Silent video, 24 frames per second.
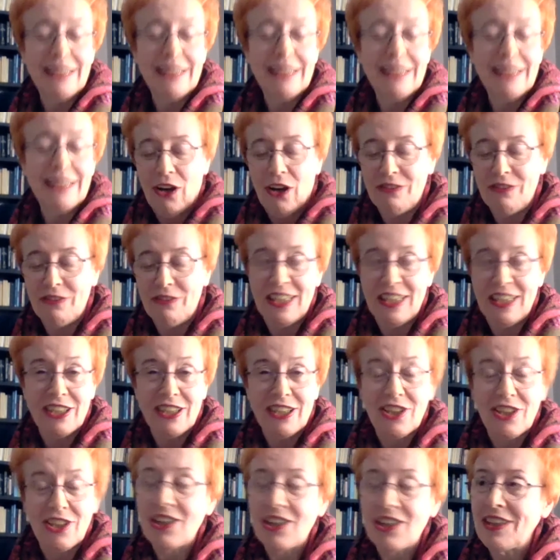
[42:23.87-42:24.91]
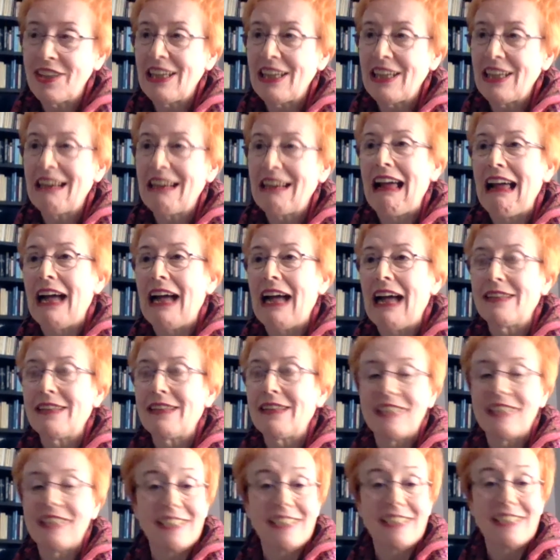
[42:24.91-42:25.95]
of the external and
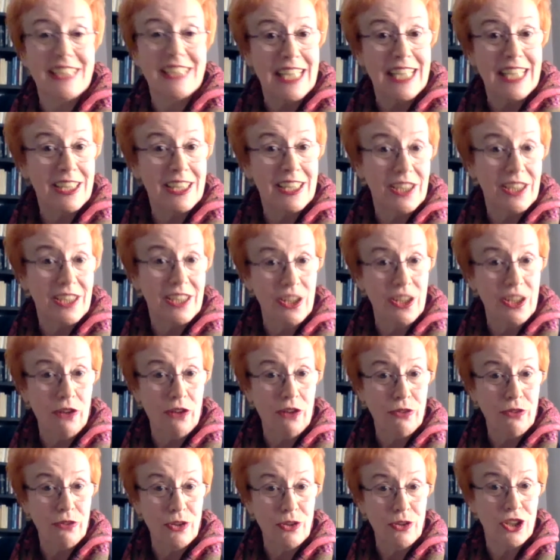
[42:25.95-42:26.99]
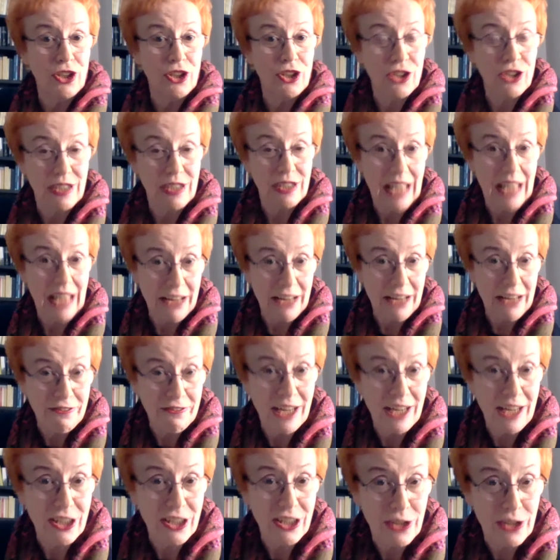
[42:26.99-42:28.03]
this necessity of condition and
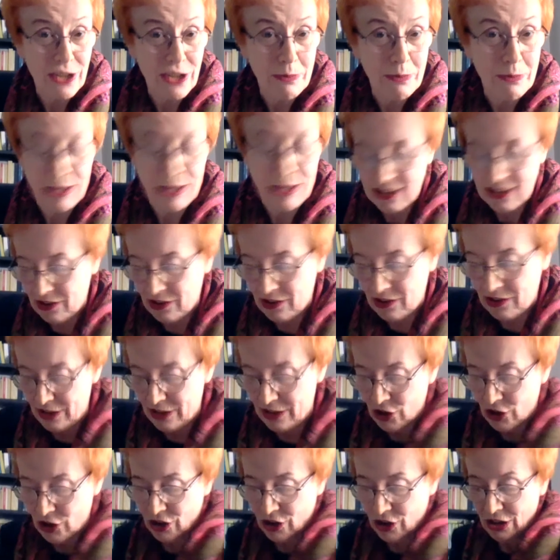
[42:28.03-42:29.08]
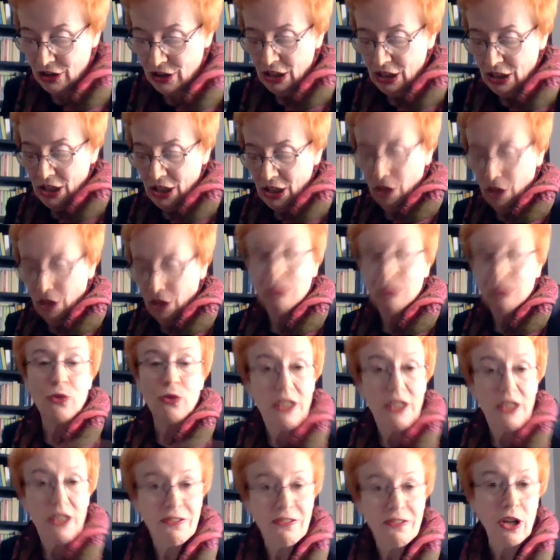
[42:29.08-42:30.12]
friendship as a condition of
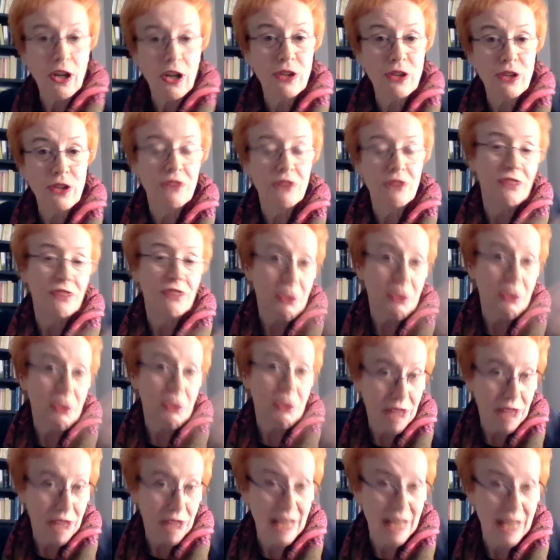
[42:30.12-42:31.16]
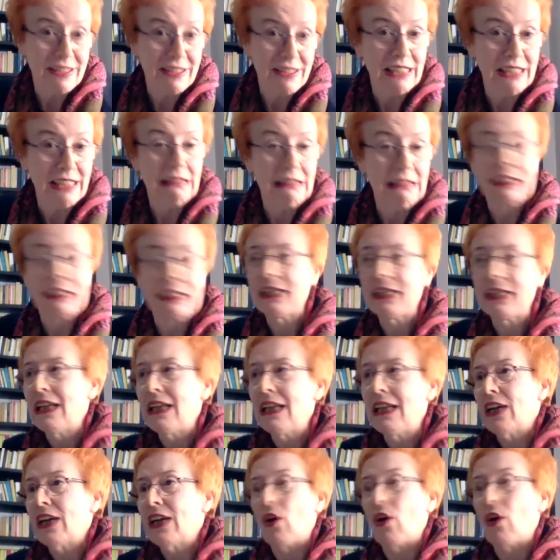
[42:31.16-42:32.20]
doing philosophy, creating
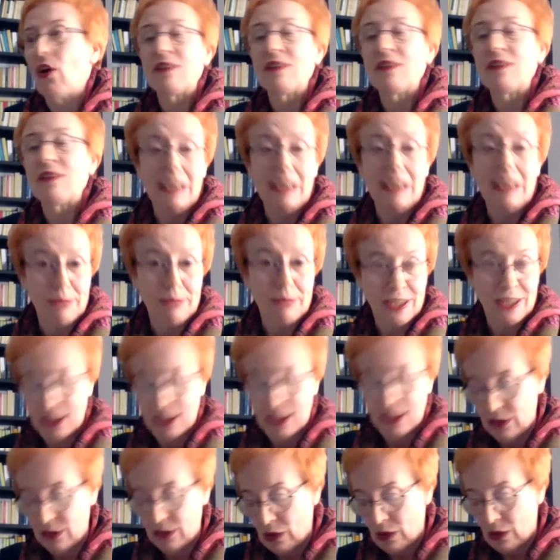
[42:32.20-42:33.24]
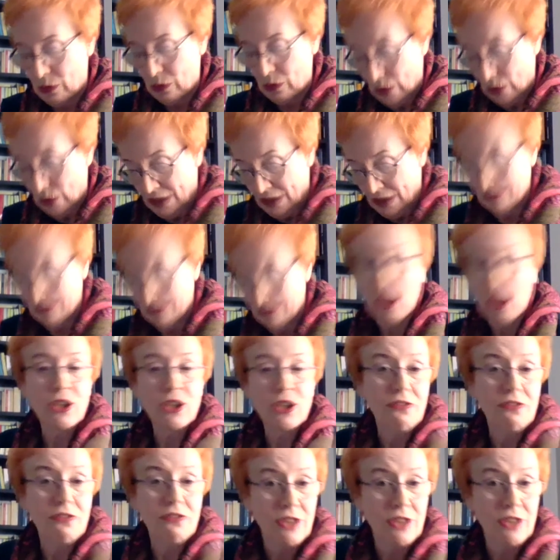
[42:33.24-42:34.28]
concepts,
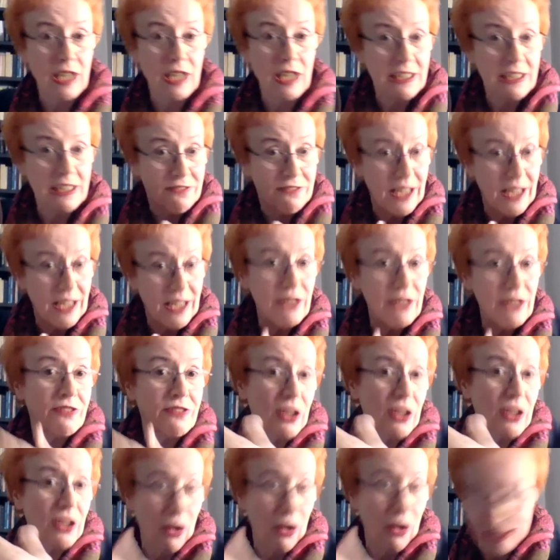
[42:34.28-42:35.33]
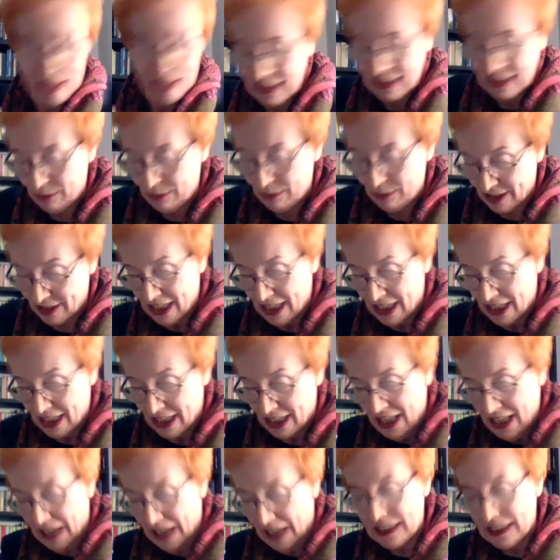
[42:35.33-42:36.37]
philosopher as a friend of the concept.
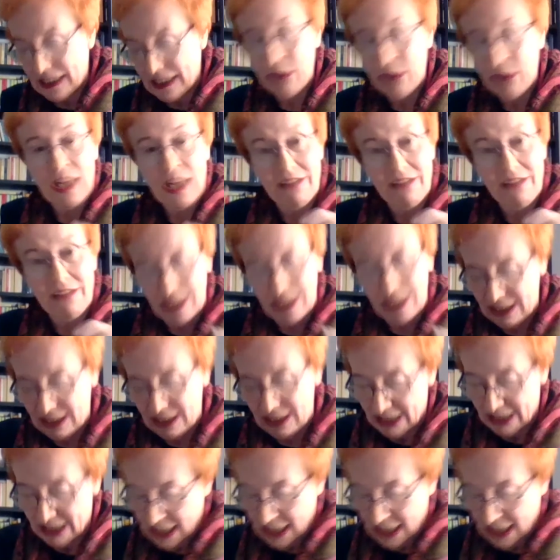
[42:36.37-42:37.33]
And then we have these